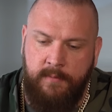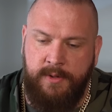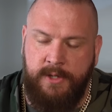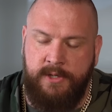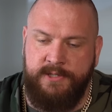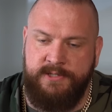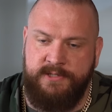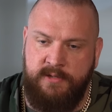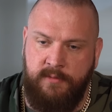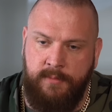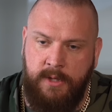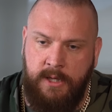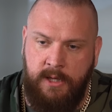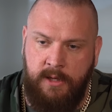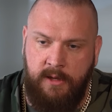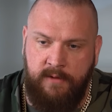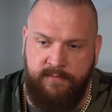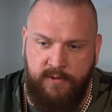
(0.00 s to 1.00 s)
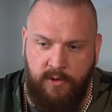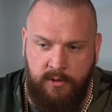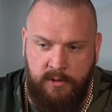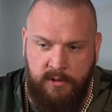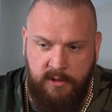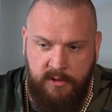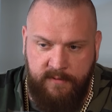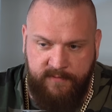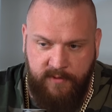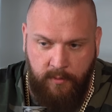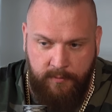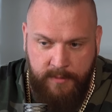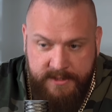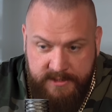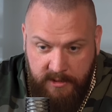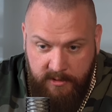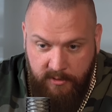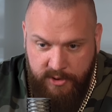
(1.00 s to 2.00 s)
Because to me, if you're
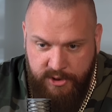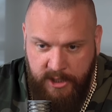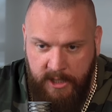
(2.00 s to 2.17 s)
missing your